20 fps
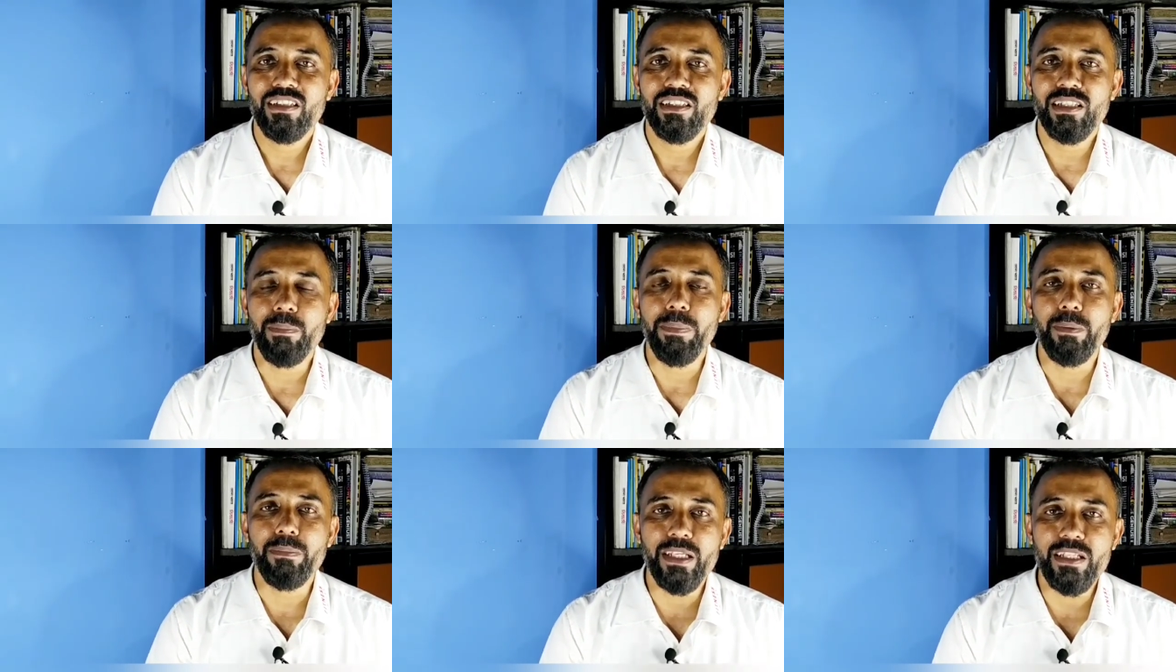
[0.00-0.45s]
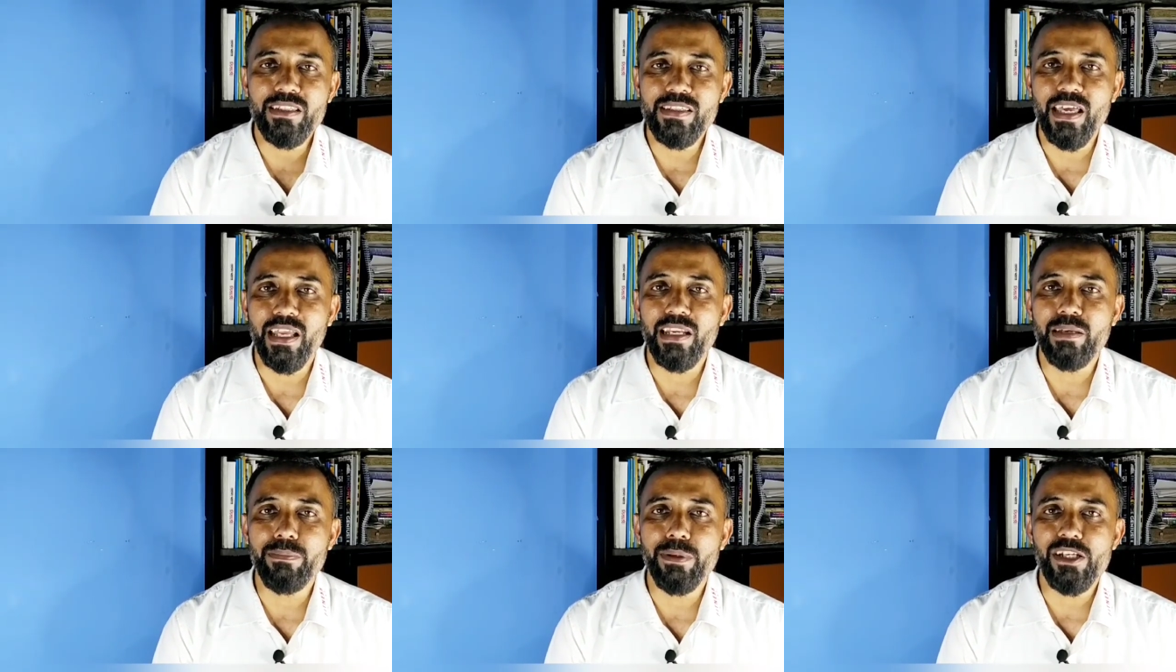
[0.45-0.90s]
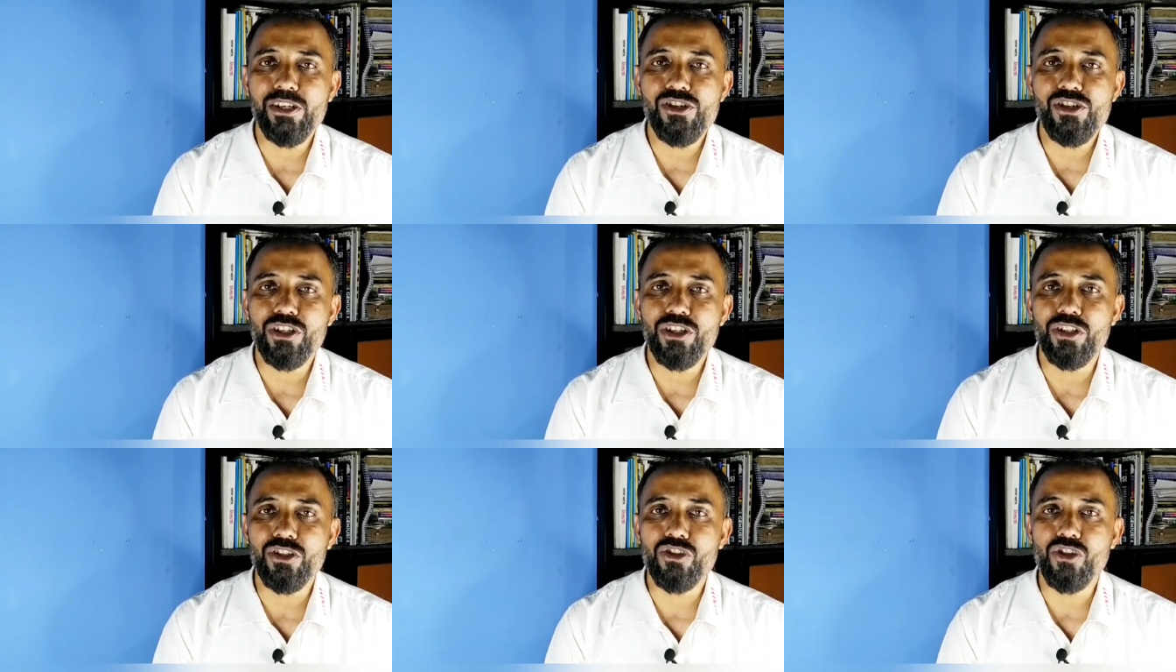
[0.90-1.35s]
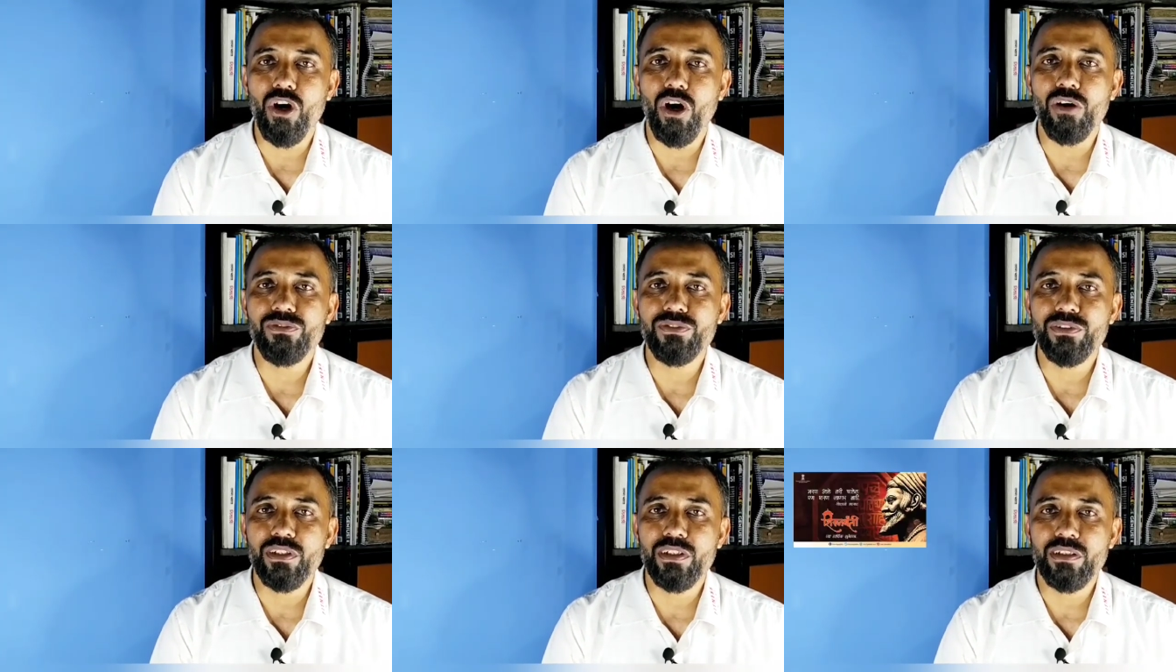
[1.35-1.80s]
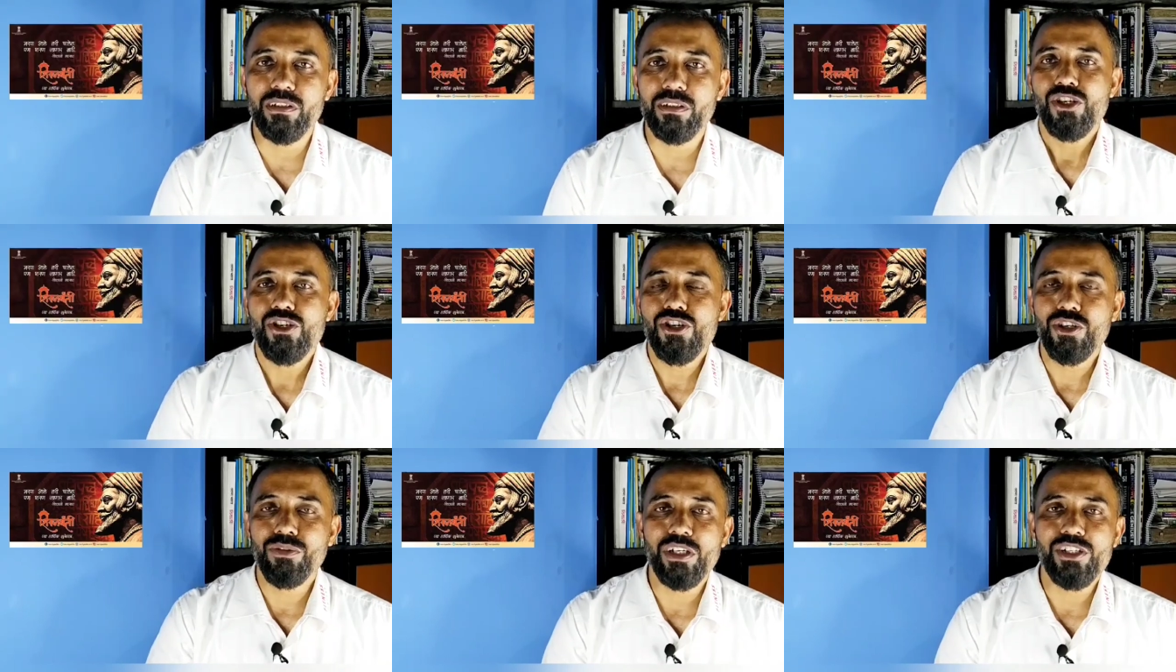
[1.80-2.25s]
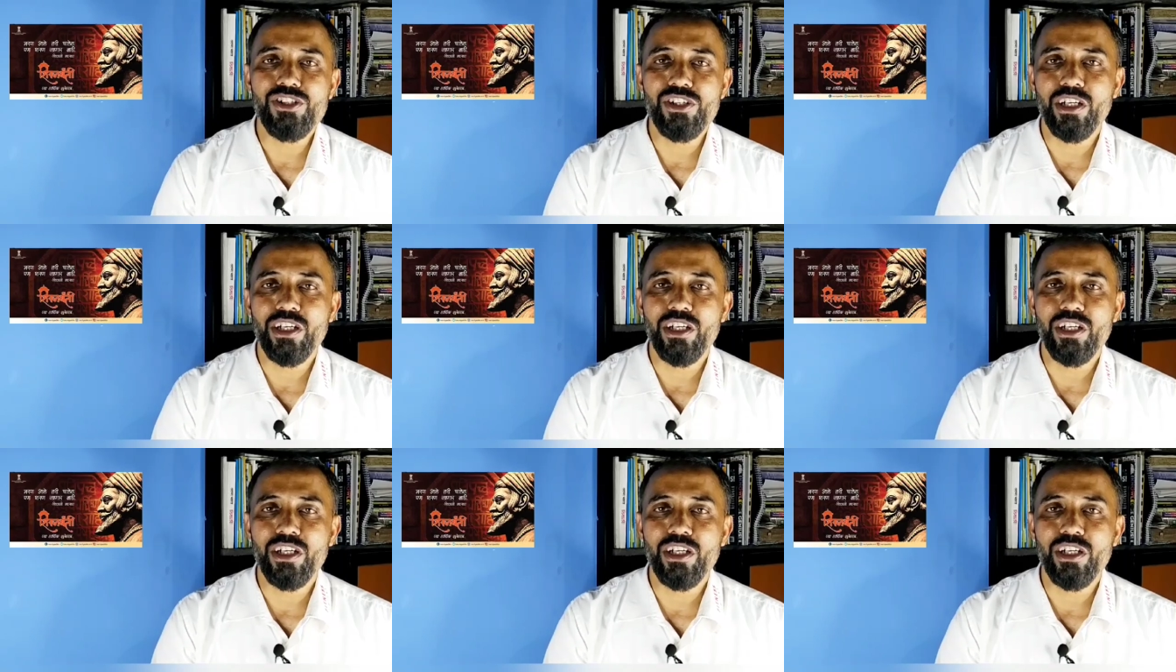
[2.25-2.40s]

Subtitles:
the public celebrations of Shiva